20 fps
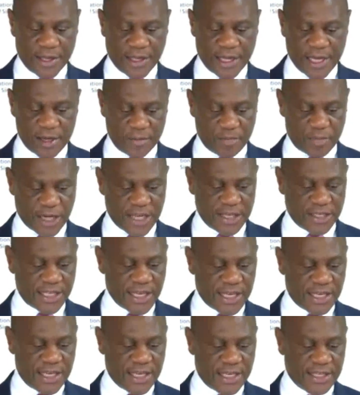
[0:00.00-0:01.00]
and
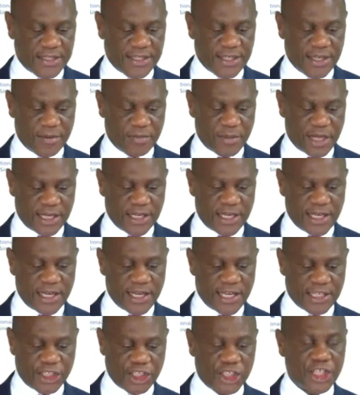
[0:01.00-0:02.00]
President Nelson
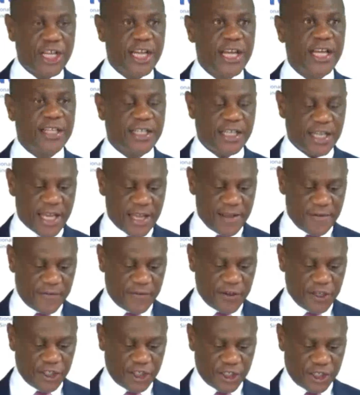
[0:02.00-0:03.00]
Mandela shared a
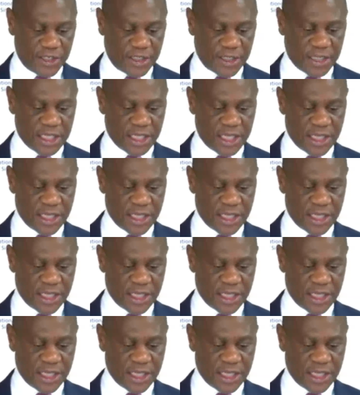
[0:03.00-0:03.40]
vision